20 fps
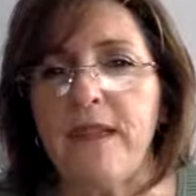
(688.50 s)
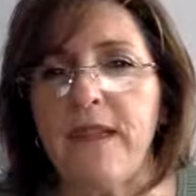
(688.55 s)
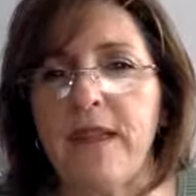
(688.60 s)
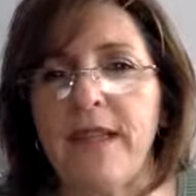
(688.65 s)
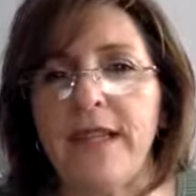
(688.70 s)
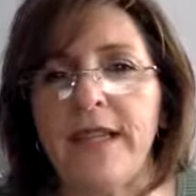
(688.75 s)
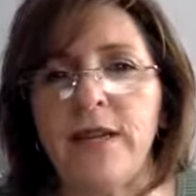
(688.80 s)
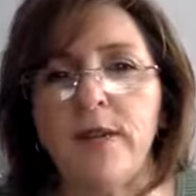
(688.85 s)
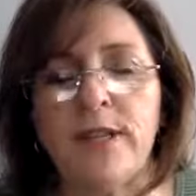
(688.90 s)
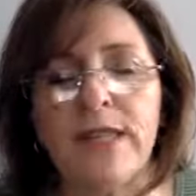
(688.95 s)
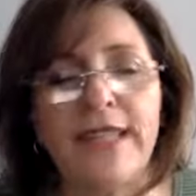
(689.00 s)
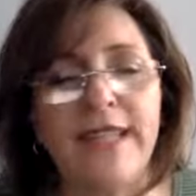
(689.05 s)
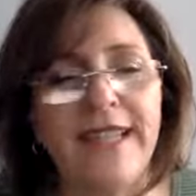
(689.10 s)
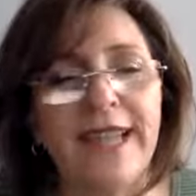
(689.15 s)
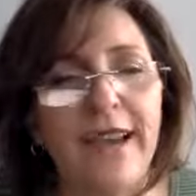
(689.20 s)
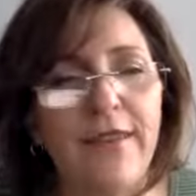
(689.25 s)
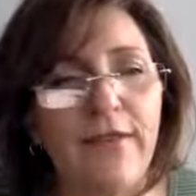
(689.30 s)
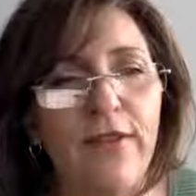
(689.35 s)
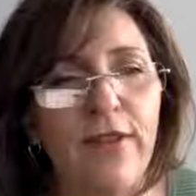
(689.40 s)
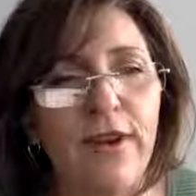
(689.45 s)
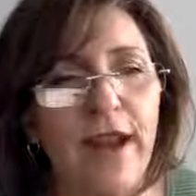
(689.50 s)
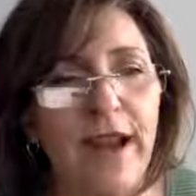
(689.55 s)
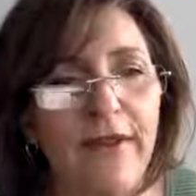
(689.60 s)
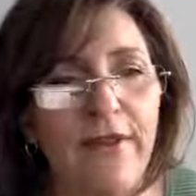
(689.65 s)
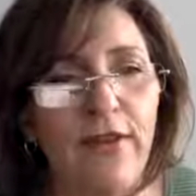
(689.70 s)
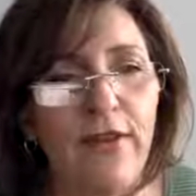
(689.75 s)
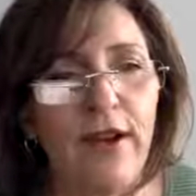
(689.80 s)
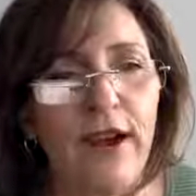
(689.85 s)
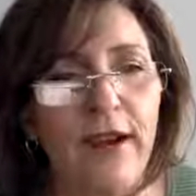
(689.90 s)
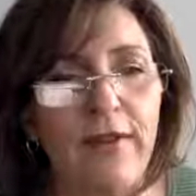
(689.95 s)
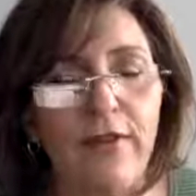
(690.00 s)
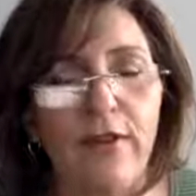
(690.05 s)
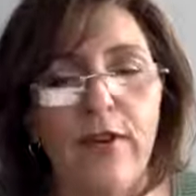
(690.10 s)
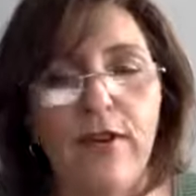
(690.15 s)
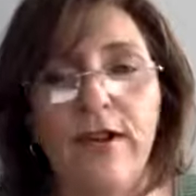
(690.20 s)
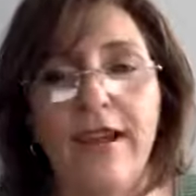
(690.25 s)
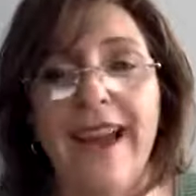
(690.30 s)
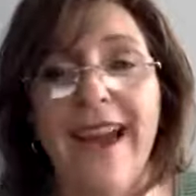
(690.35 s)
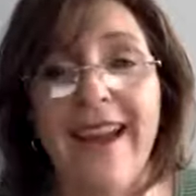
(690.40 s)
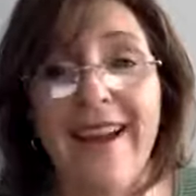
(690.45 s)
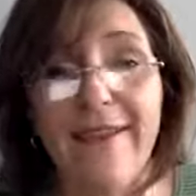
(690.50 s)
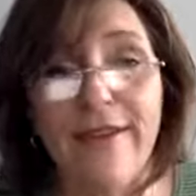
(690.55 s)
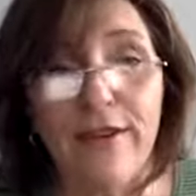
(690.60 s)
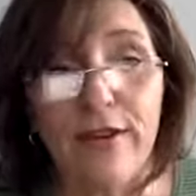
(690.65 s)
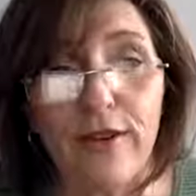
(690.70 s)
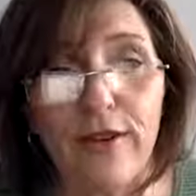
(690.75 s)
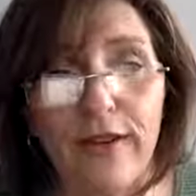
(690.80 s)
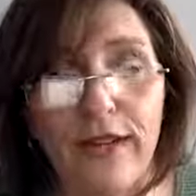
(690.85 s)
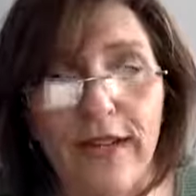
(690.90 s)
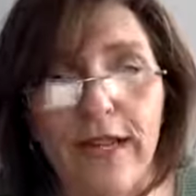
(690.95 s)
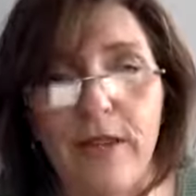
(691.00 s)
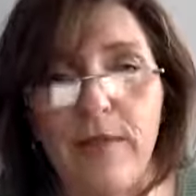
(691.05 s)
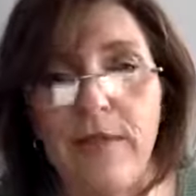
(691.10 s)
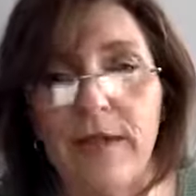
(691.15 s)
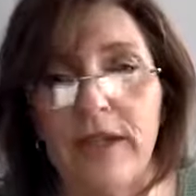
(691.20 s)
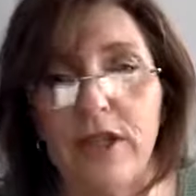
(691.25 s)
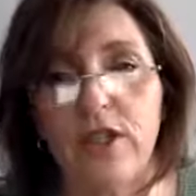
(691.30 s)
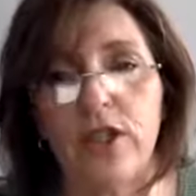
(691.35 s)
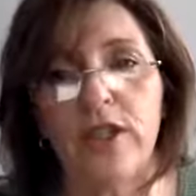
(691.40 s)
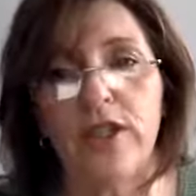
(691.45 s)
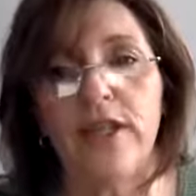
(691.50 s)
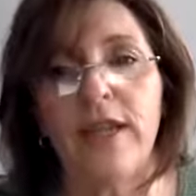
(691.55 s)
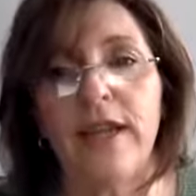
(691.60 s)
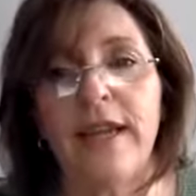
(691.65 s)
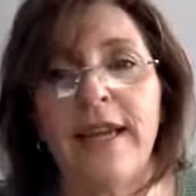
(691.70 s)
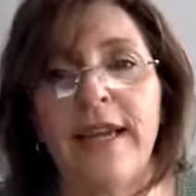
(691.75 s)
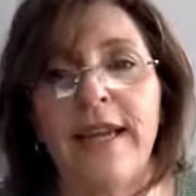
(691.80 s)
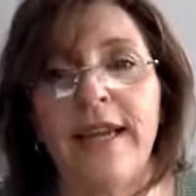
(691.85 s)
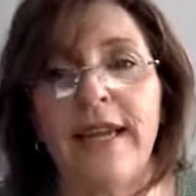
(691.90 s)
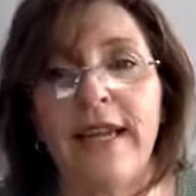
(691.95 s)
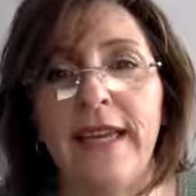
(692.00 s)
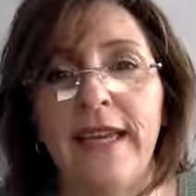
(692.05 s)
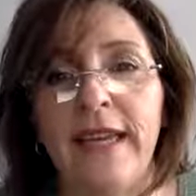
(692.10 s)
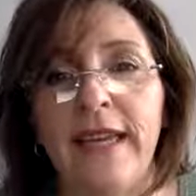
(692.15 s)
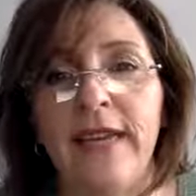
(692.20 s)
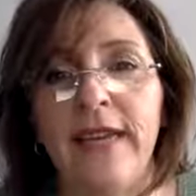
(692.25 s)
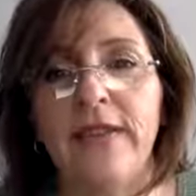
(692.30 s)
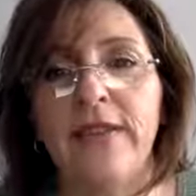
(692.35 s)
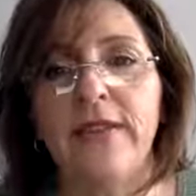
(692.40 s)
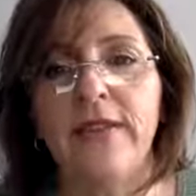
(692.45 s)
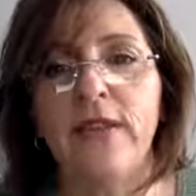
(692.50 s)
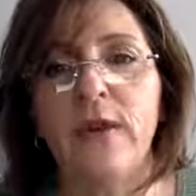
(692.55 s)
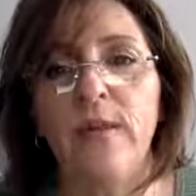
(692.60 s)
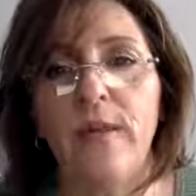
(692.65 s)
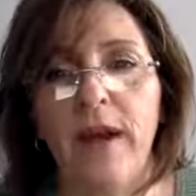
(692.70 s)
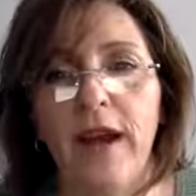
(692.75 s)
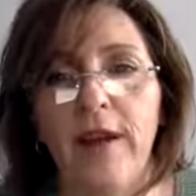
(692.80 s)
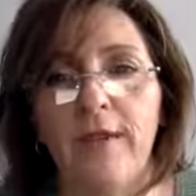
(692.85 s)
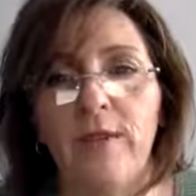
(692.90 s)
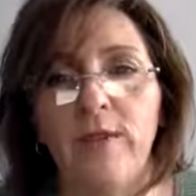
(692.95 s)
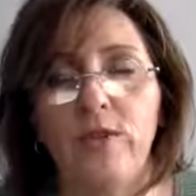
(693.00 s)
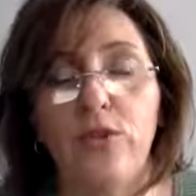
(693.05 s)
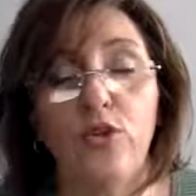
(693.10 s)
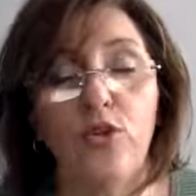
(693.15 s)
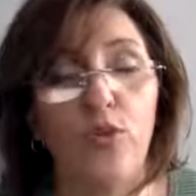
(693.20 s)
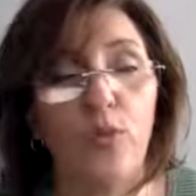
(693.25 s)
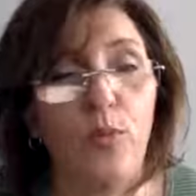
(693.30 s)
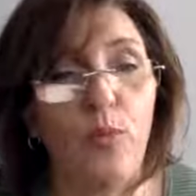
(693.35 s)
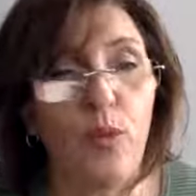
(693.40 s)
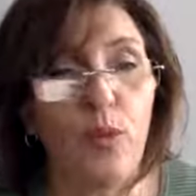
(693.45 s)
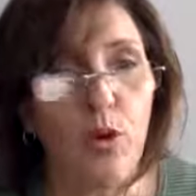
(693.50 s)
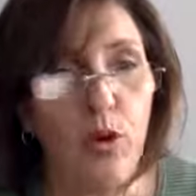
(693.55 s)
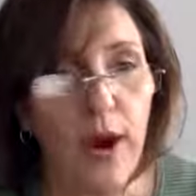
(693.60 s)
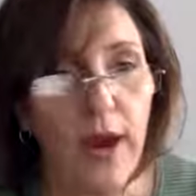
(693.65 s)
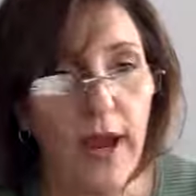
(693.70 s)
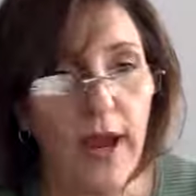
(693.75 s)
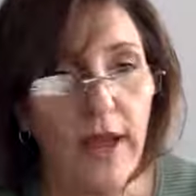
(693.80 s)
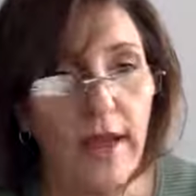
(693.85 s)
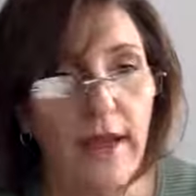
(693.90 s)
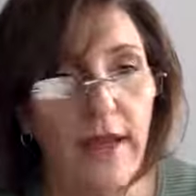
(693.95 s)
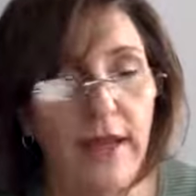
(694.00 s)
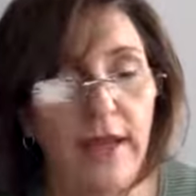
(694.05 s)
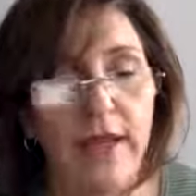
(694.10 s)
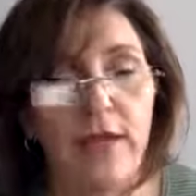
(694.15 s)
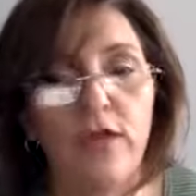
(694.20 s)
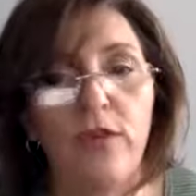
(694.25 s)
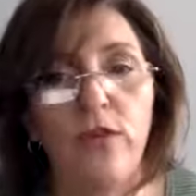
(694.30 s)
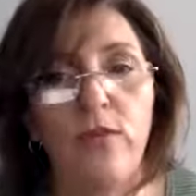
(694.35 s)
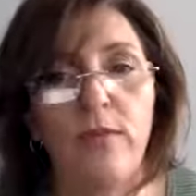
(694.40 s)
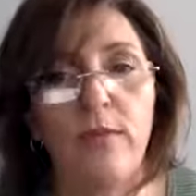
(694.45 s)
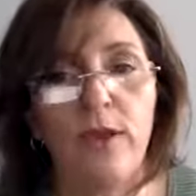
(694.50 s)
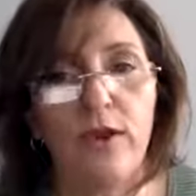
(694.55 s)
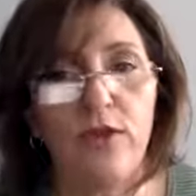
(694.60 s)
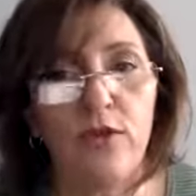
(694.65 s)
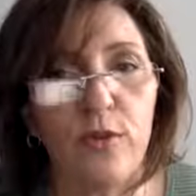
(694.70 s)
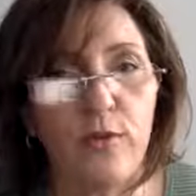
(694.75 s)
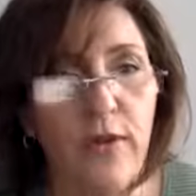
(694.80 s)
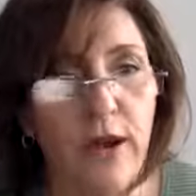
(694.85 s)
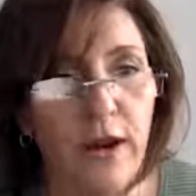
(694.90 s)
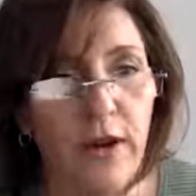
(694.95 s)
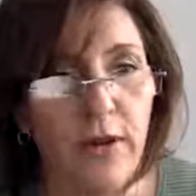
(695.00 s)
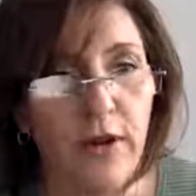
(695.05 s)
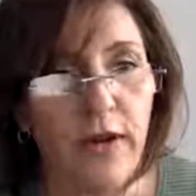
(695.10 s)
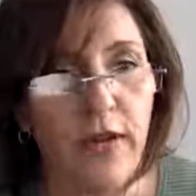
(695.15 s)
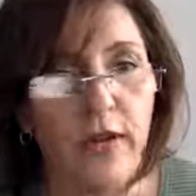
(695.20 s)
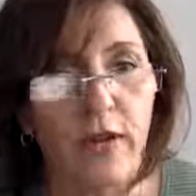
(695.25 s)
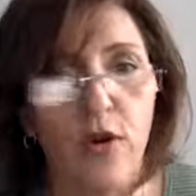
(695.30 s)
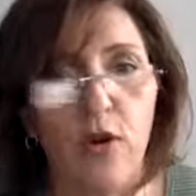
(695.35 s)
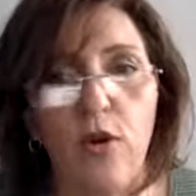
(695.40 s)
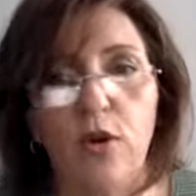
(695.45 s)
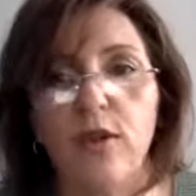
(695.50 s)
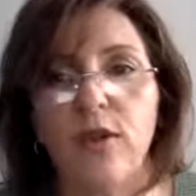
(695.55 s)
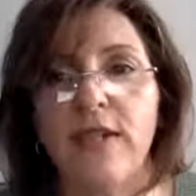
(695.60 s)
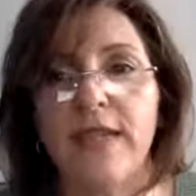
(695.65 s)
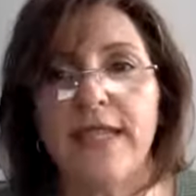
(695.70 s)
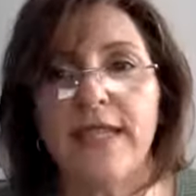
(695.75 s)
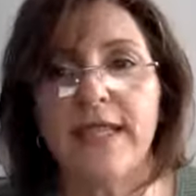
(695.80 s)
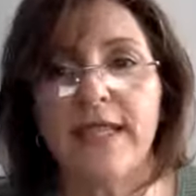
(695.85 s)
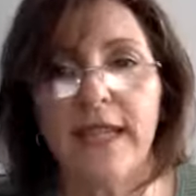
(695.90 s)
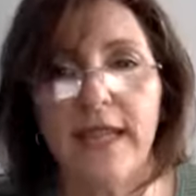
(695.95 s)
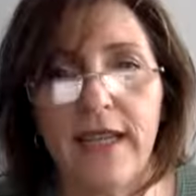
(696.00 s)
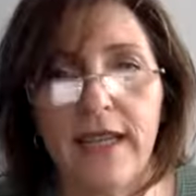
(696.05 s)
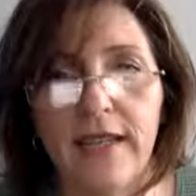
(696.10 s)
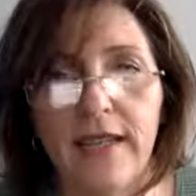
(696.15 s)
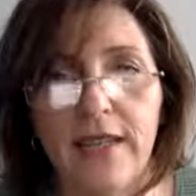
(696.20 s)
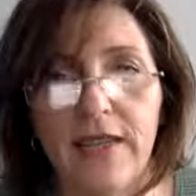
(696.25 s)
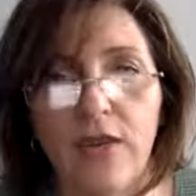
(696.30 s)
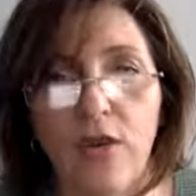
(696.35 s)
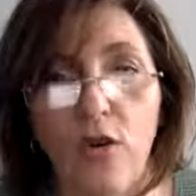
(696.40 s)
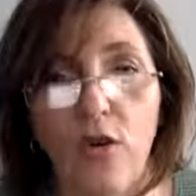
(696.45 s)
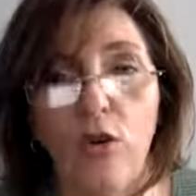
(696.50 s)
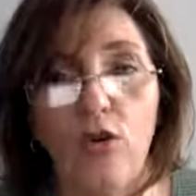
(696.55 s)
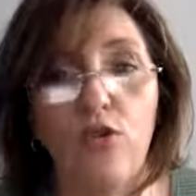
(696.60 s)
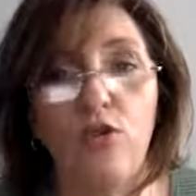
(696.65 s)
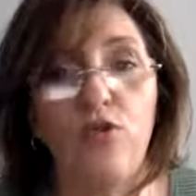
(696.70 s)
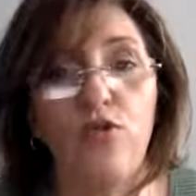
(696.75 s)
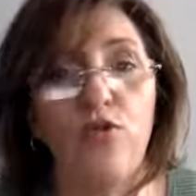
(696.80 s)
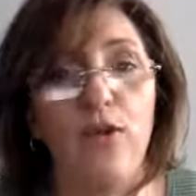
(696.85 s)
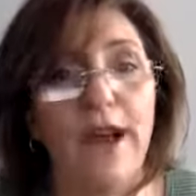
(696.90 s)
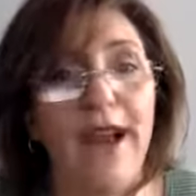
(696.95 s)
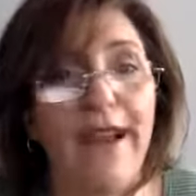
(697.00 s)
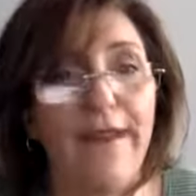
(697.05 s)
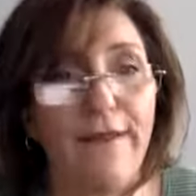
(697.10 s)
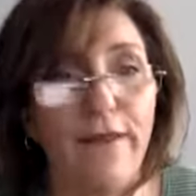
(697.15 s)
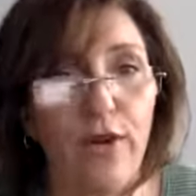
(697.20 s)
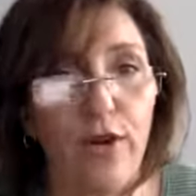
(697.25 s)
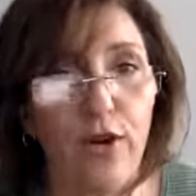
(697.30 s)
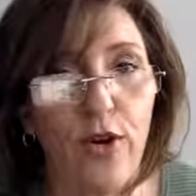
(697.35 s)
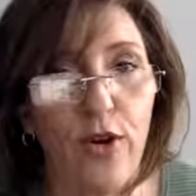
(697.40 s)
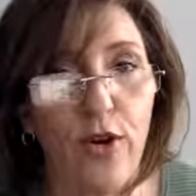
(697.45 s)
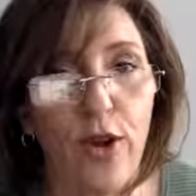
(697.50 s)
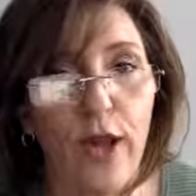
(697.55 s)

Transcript: and there was never, ever, ever, ever any mention in the Bible to pray to Mother Mary or the saints or whoever.